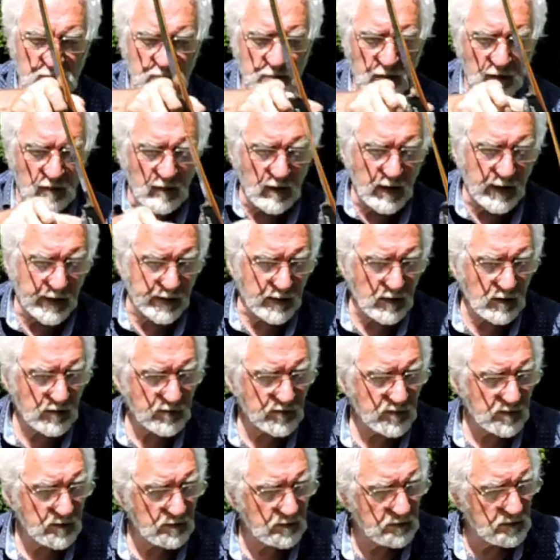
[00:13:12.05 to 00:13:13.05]
bow handles.
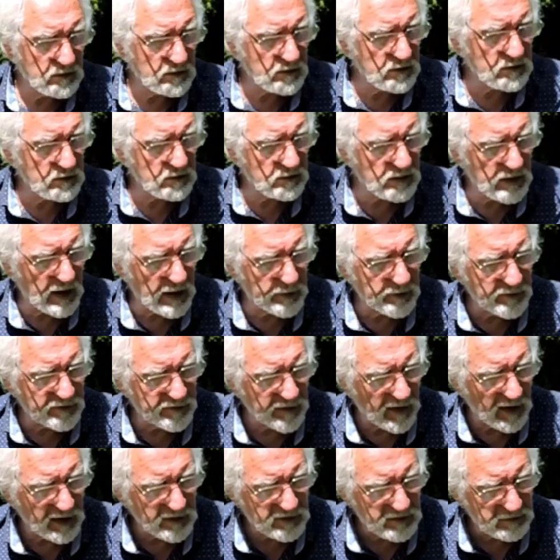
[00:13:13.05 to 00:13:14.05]

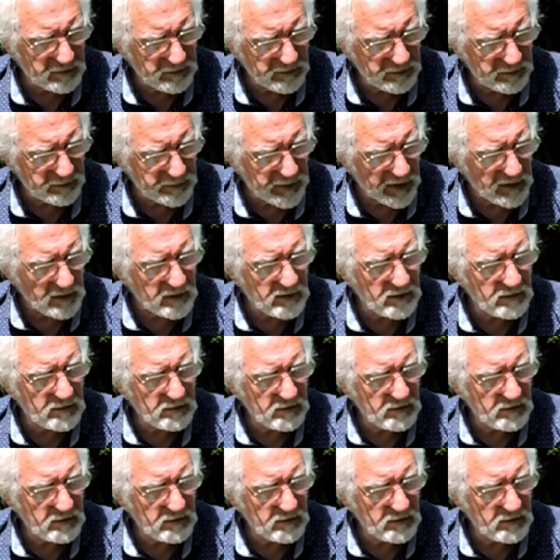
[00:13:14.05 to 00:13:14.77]
Carbofast built